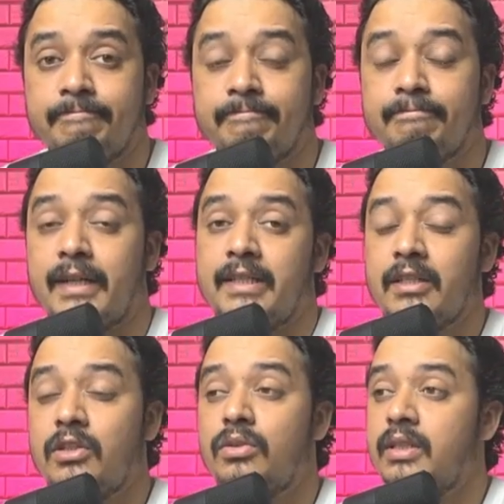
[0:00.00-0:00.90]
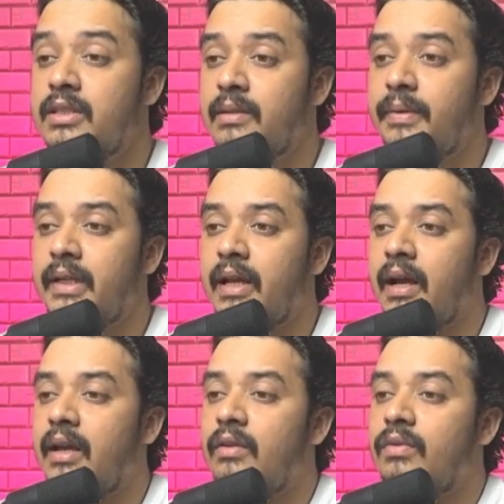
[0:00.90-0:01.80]
by just using GPT
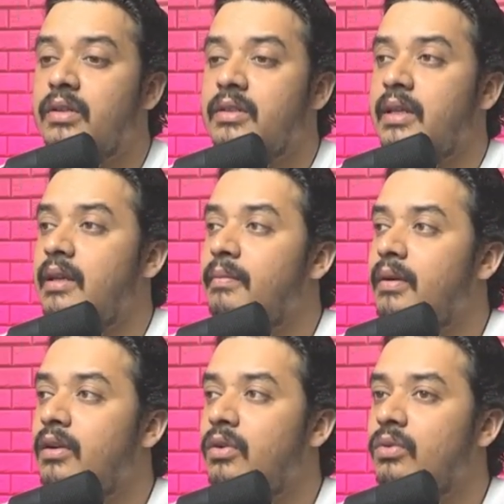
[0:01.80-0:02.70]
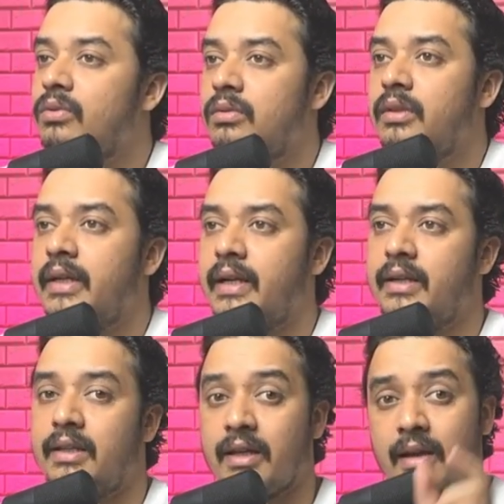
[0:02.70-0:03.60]
I was able to get
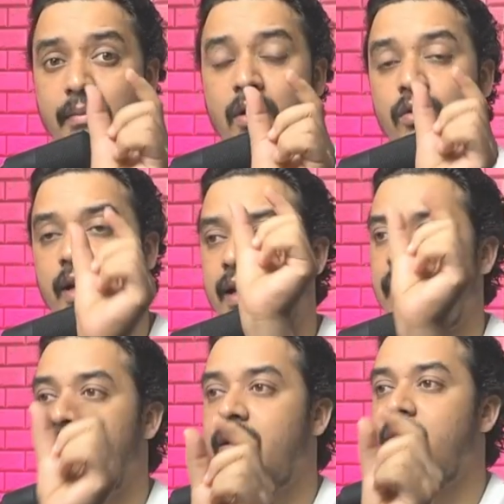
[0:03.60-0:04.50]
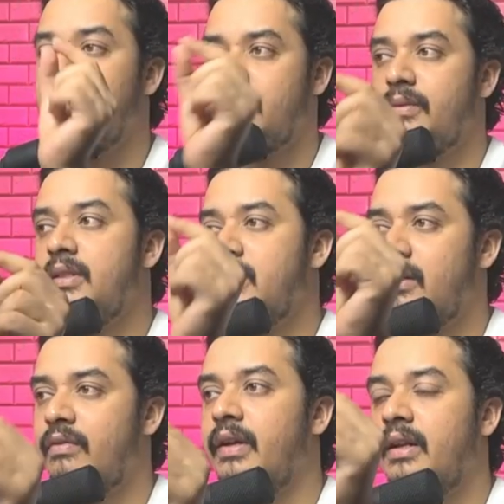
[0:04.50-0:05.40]
the amount highlighted, which means that
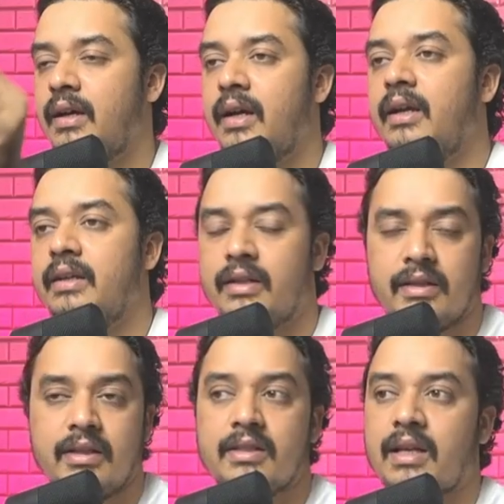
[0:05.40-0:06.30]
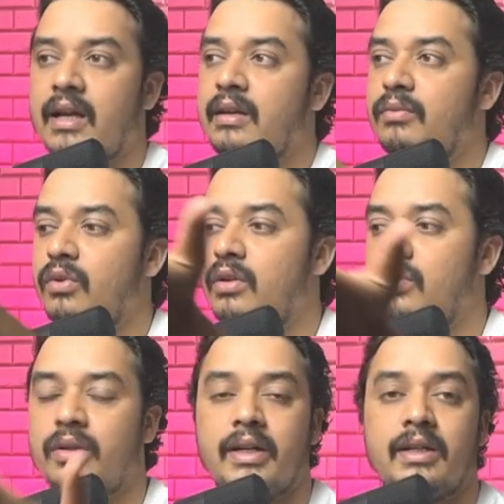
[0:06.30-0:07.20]
when I run this I am going to
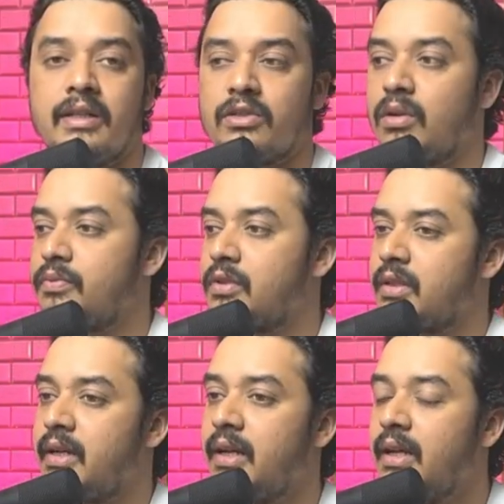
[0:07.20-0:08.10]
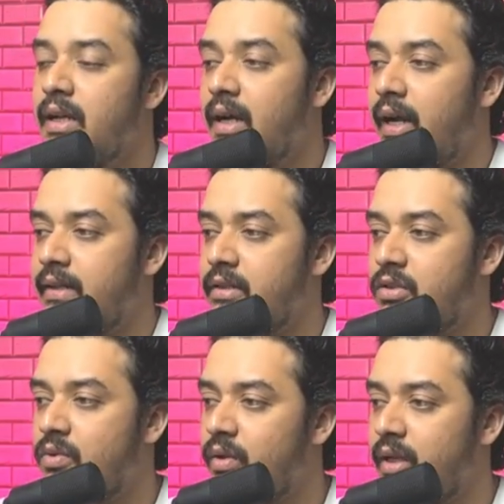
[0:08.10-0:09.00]
get this option, right? I'll just
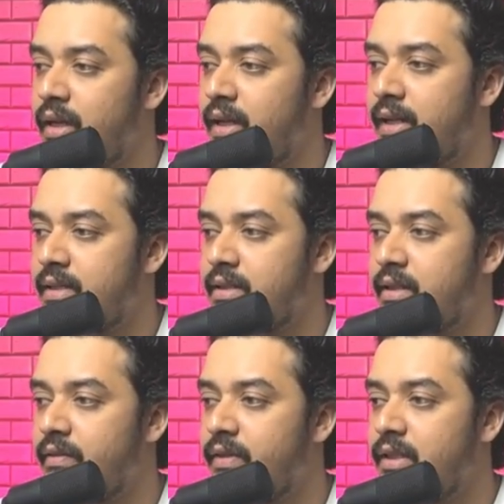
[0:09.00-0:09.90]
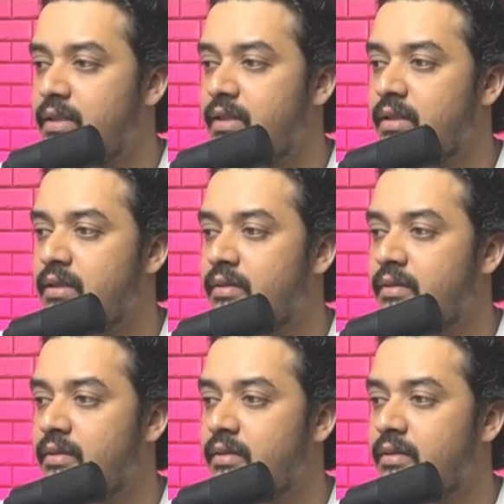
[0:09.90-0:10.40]
go here and I'll say save this,